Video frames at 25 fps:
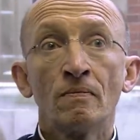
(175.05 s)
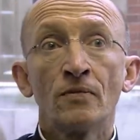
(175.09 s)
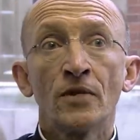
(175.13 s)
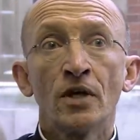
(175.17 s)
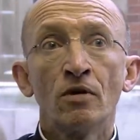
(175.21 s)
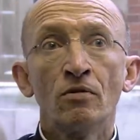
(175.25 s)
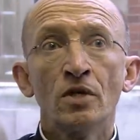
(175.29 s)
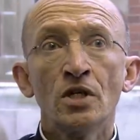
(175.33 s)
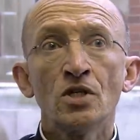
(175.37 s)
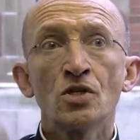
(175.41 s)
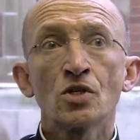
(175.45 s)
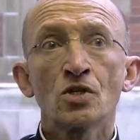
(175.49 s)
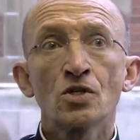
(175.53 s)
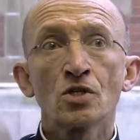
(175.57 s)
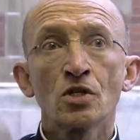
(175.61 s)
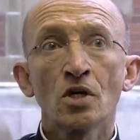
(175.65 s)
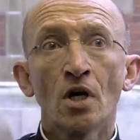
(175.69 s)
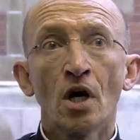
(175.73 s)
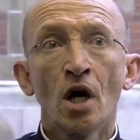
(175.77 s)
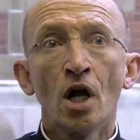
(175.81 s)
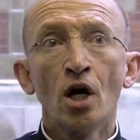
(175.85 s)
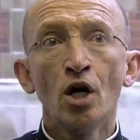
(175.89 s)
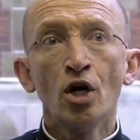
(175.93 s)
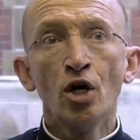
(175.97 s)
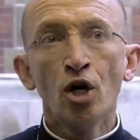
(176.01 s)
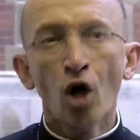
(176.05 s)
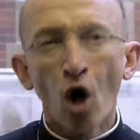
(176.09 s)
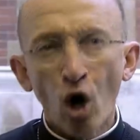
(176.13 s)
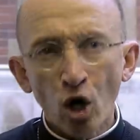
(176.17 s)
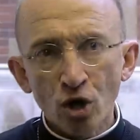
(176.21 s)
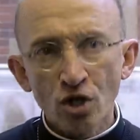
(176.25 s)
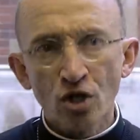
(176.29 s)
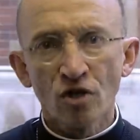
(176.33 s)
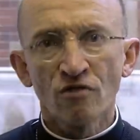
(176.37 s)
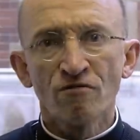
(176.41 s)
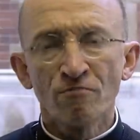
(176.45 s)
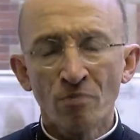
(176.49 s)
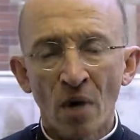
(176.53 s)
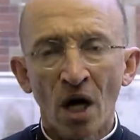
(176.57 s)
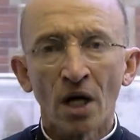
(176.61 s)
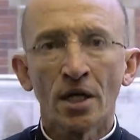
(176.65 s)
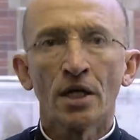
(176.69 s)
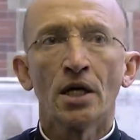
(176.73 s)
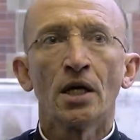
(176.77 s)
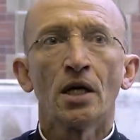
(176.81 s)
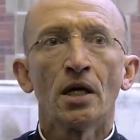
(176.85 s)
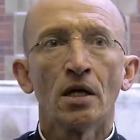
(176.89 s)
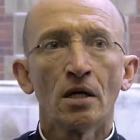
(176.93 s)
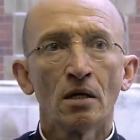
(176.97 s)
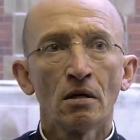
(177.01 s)
There is a lot of
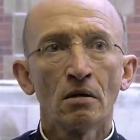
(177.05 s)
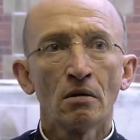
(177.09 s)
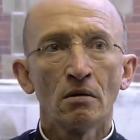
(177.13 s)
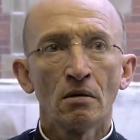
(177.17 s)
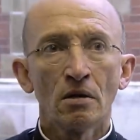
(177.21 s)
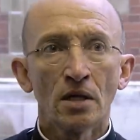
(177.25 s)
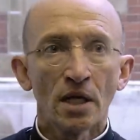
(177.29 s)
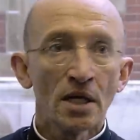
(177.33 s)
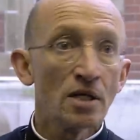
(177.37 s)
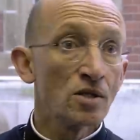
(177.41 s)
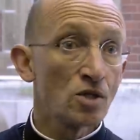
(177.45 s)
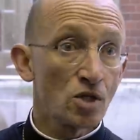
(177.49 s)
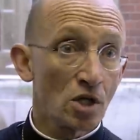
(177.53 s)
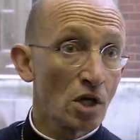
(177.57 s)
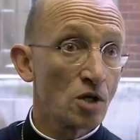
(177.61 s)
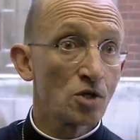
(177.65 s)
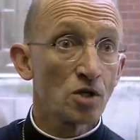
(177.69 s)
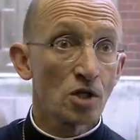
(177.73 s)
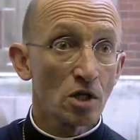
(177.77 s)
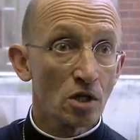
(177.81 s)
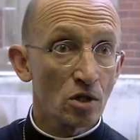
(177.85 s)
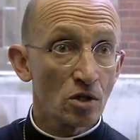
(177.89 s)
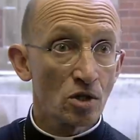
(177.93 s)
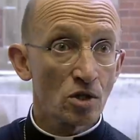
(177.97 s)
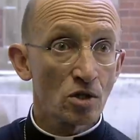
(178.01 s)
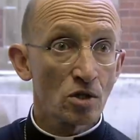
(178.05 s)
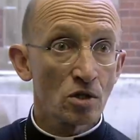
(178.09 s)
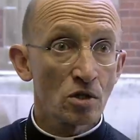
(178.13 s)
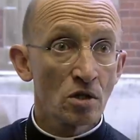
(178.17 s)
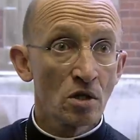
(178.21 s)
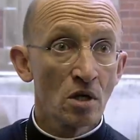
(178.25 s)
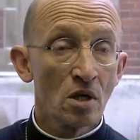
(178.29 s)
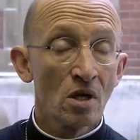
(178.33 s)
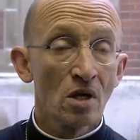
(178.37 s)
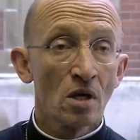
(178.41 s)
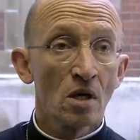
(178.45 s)
money in Sussex,